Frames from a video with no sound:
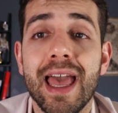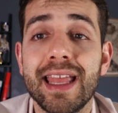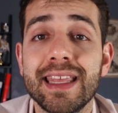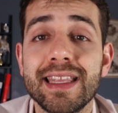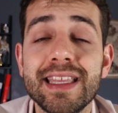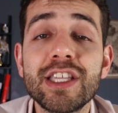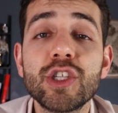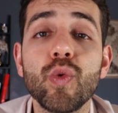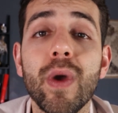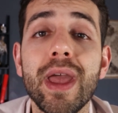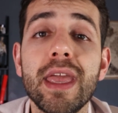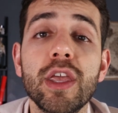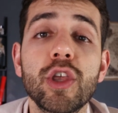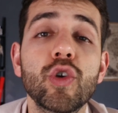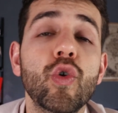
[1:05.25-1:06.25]
and in this
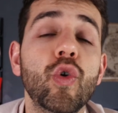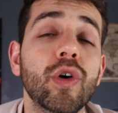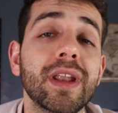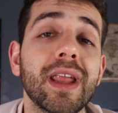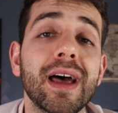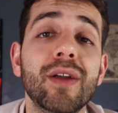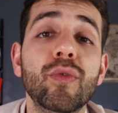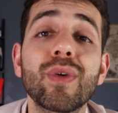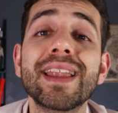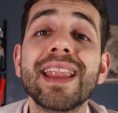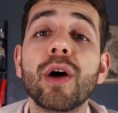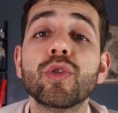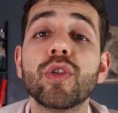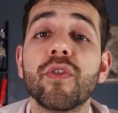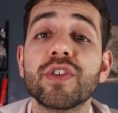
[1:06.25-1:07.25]
way you're gonna
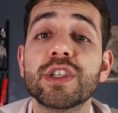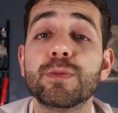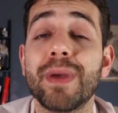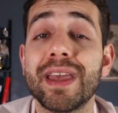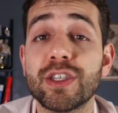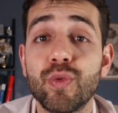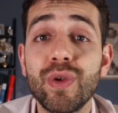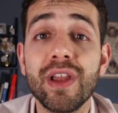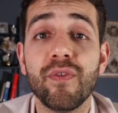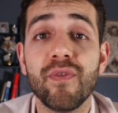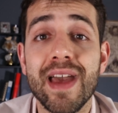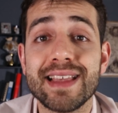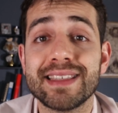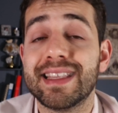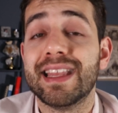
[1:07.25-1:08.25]
run out of space really
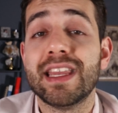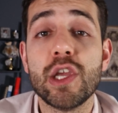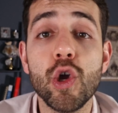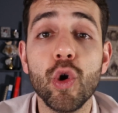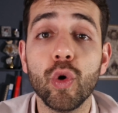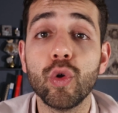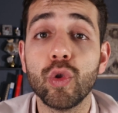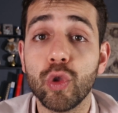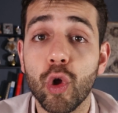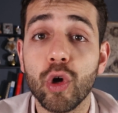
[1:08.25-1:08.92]
fast and you